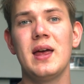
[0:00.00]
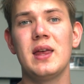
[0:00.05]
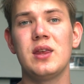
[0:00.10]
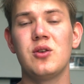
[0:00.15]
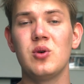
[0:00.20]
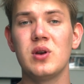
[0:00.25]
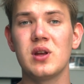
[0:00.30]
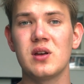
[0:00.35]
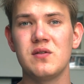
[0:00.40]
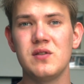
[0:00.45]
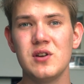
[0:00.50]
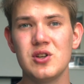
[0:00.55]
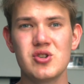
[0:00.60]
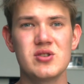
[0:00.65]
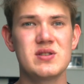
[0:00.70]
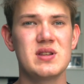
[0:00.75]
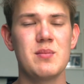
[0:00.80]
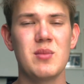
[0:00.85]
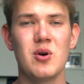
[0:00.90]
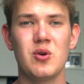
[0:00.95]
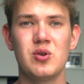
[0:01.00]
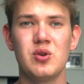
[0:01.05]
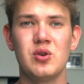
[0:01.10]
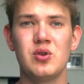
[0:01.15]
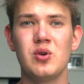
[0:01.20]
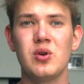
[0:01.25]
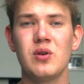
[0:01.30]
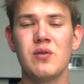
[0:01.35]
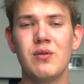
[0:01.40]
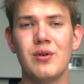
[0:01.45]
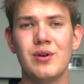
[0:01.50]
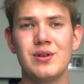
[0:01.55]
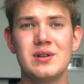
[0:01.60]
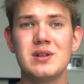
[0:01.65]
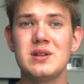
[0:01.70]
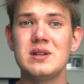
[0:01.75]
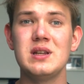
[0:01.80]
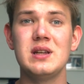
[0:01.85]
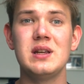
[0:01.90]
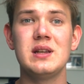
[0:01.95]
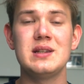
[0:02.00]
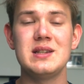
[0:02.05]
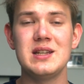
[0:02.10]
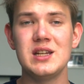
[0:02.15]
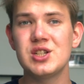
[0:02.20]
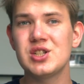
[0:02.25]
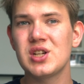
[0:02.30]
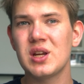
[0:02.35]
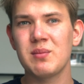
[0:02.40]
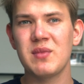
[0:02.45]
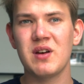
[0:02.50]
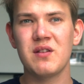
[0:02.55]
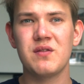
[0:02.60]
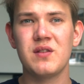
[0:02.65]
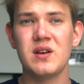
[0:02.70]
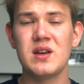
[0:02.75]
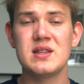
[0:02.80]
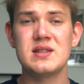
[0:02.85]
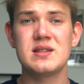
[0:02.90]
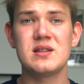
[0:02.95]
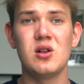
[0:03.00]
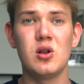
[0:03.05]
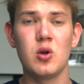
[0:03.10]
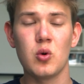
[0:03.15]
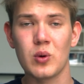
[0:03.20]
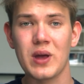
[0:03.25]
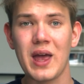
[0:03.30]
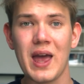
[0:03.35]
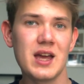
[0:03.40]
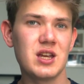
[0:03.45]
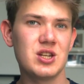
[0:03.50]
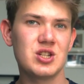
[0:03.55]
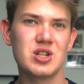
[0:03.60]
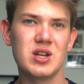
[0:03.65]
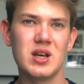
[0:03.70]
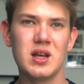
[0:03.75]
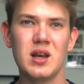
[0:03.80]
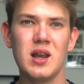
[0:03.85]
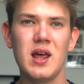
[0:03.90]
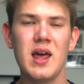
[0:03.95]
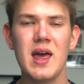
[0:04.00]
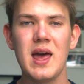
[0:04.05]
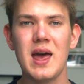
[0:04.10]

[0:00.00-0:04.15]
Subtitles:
unique features about the university, teaching methods, location,